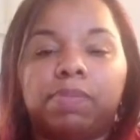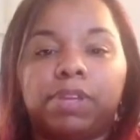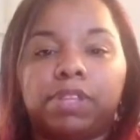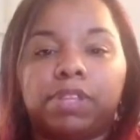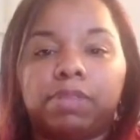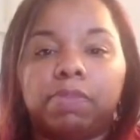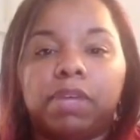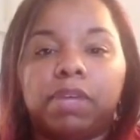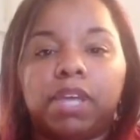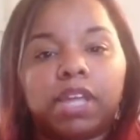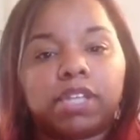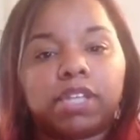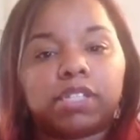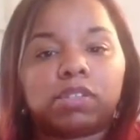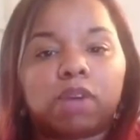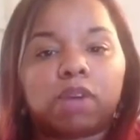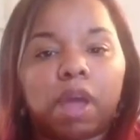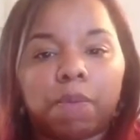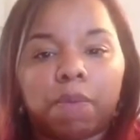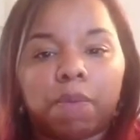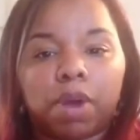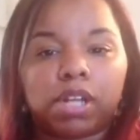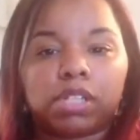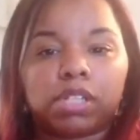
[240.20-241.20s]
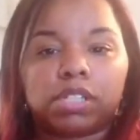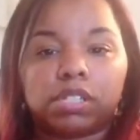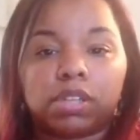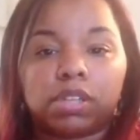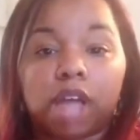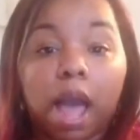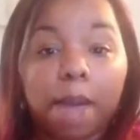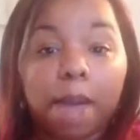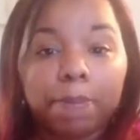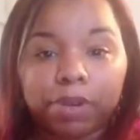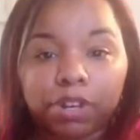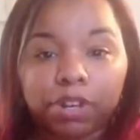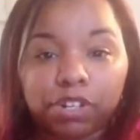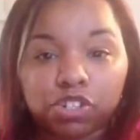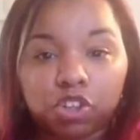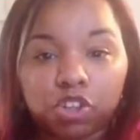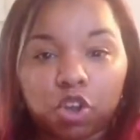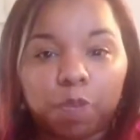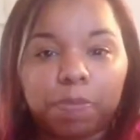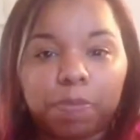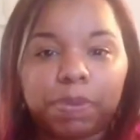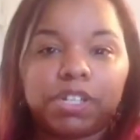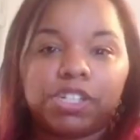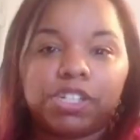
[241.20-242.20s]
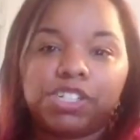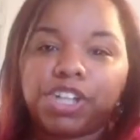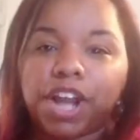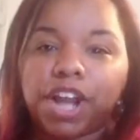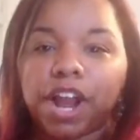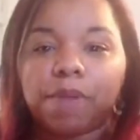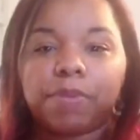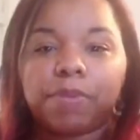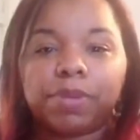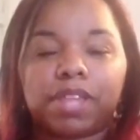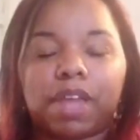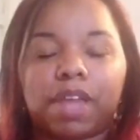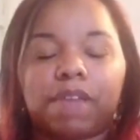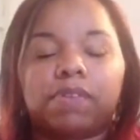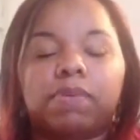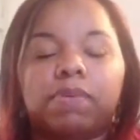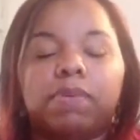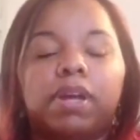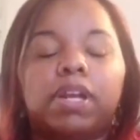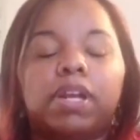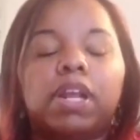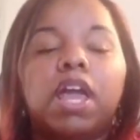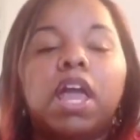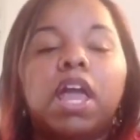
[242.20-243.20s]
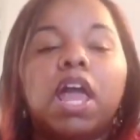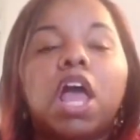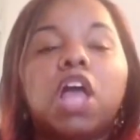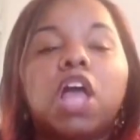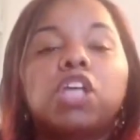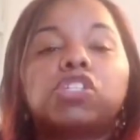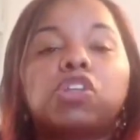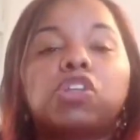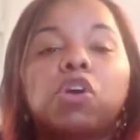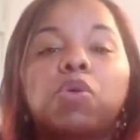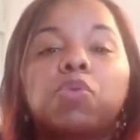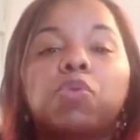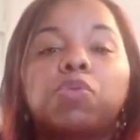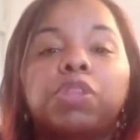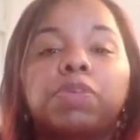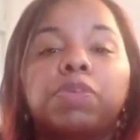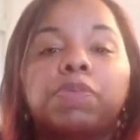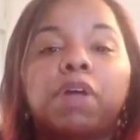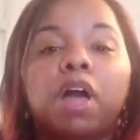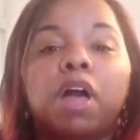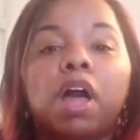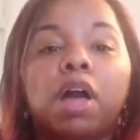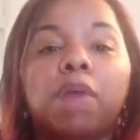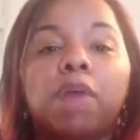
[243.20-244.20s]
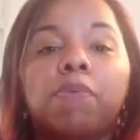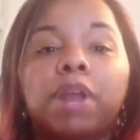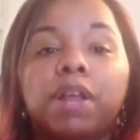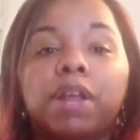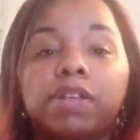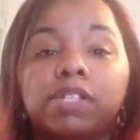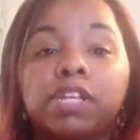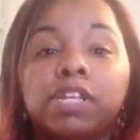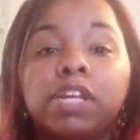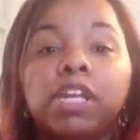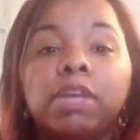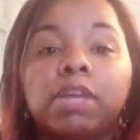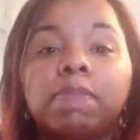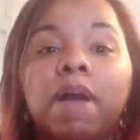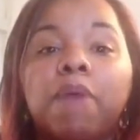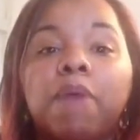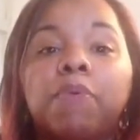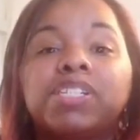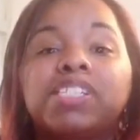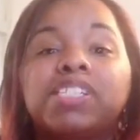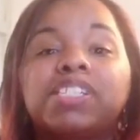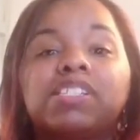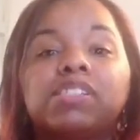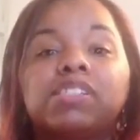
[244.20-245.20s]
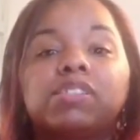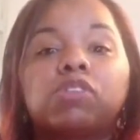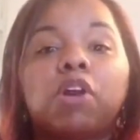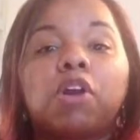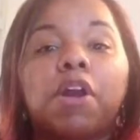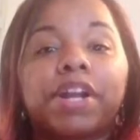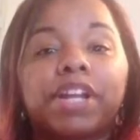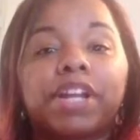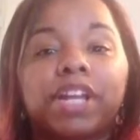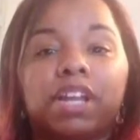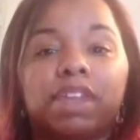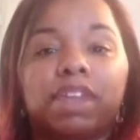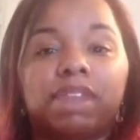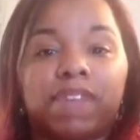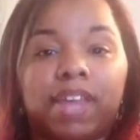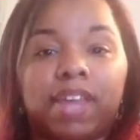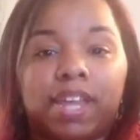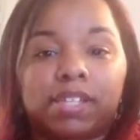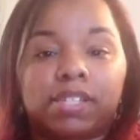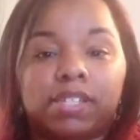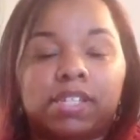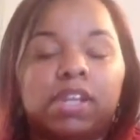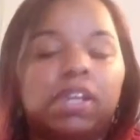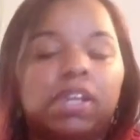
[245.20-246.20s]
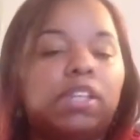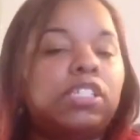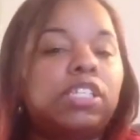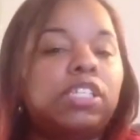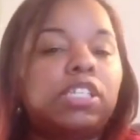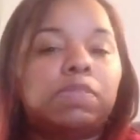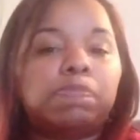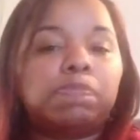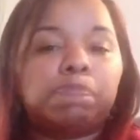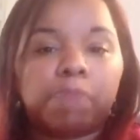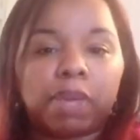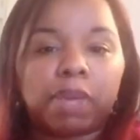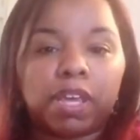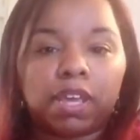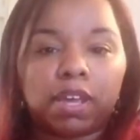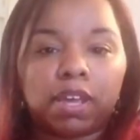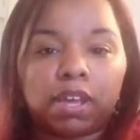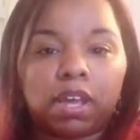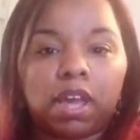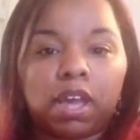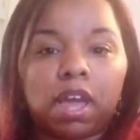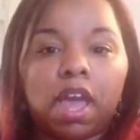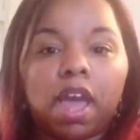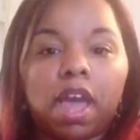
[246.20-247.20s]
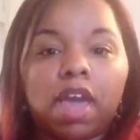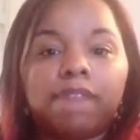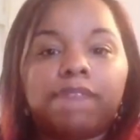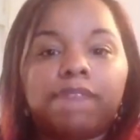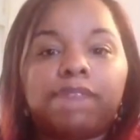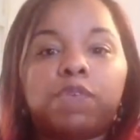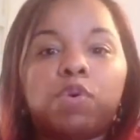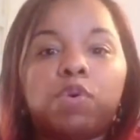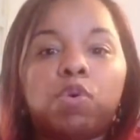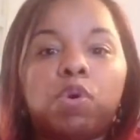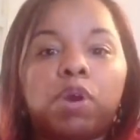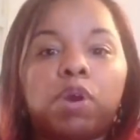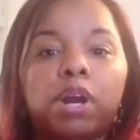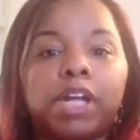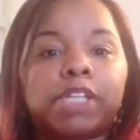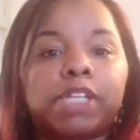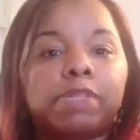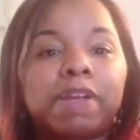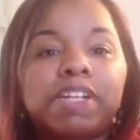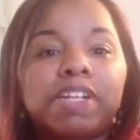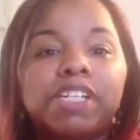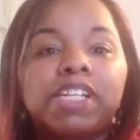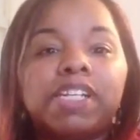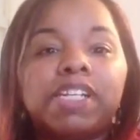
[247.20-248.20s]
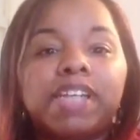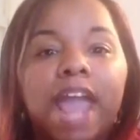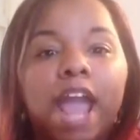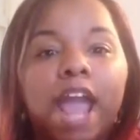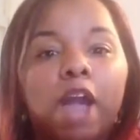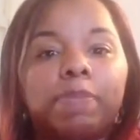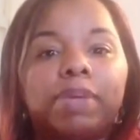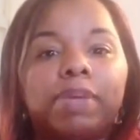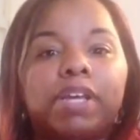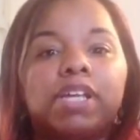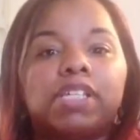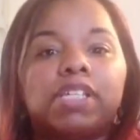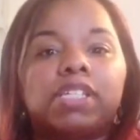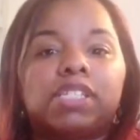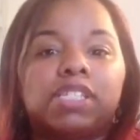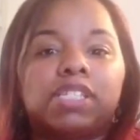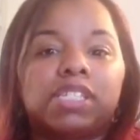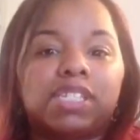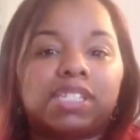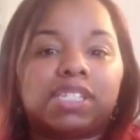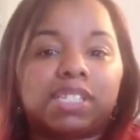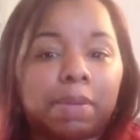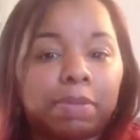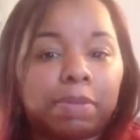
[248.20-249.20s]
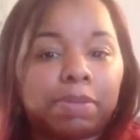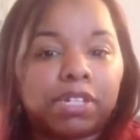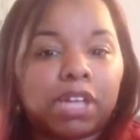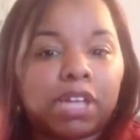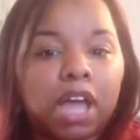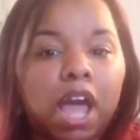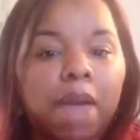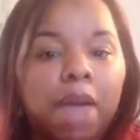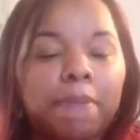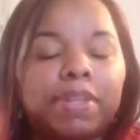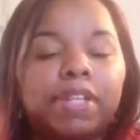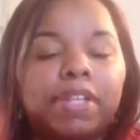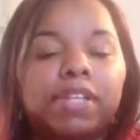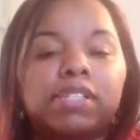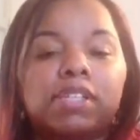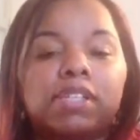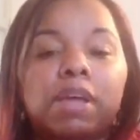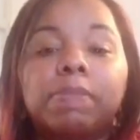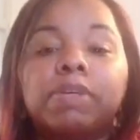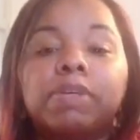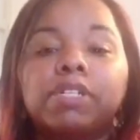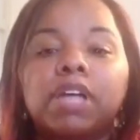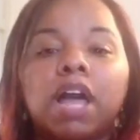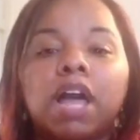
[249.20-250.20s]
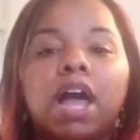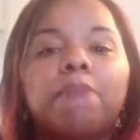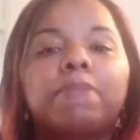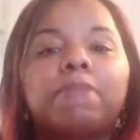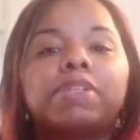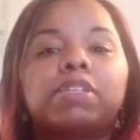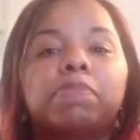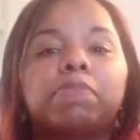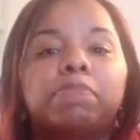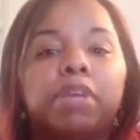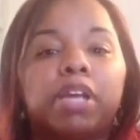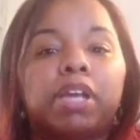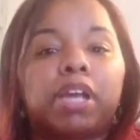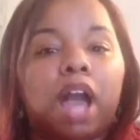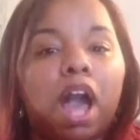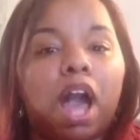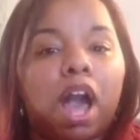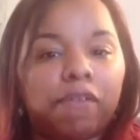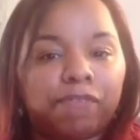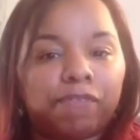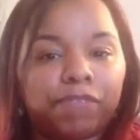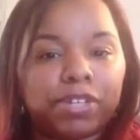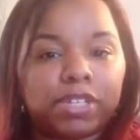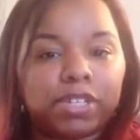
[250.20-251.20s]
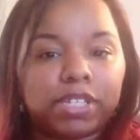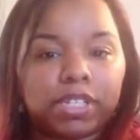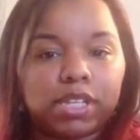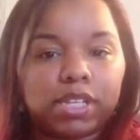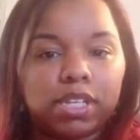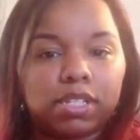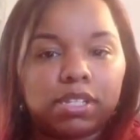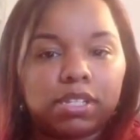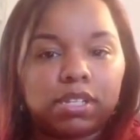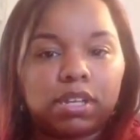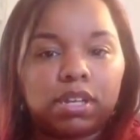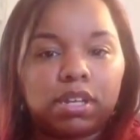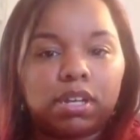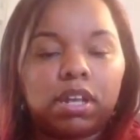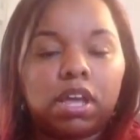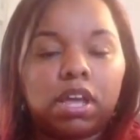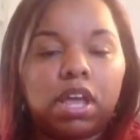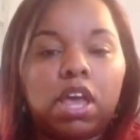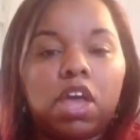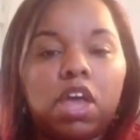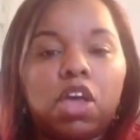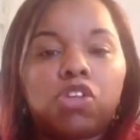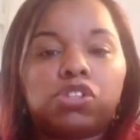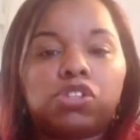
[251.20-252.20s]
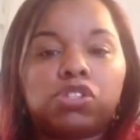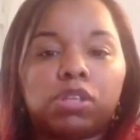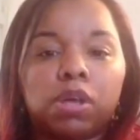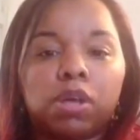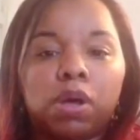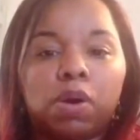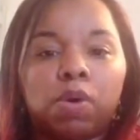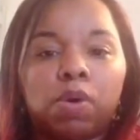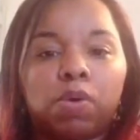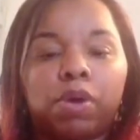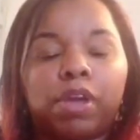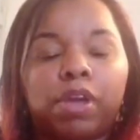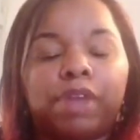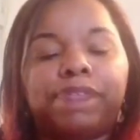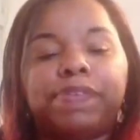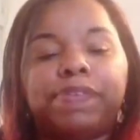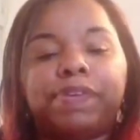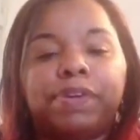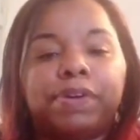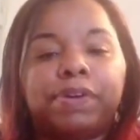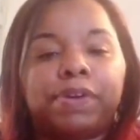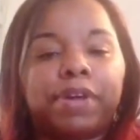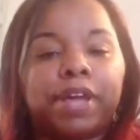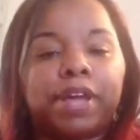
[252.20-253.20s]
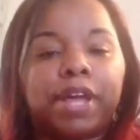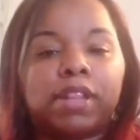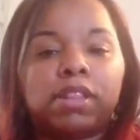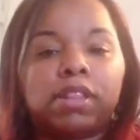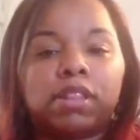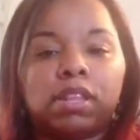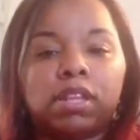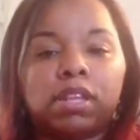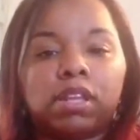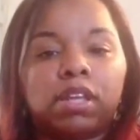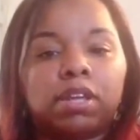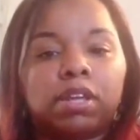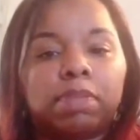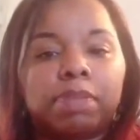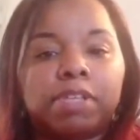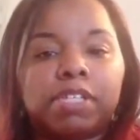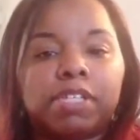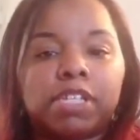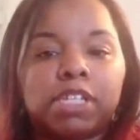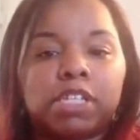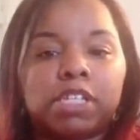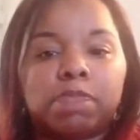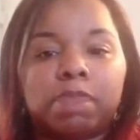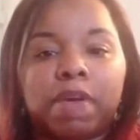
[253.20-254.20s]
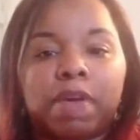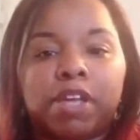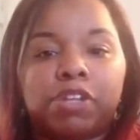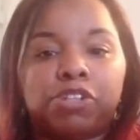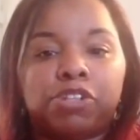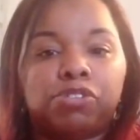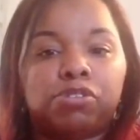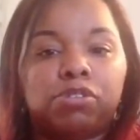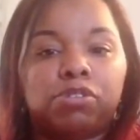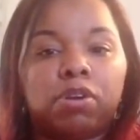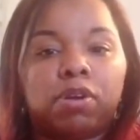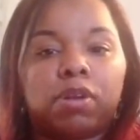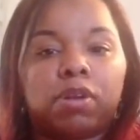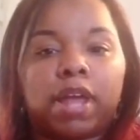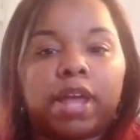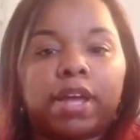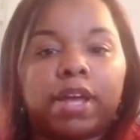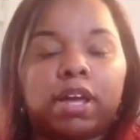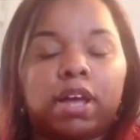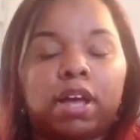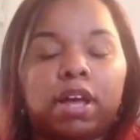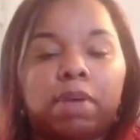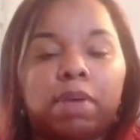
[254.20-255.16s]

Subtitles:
with me. And so I wanted to hop on a scope and share it with everyone. So what I was thinking about was targeting events. And this is big especially now because it's the summertime, and the summertime is a big conference season. So if you're in the business space, I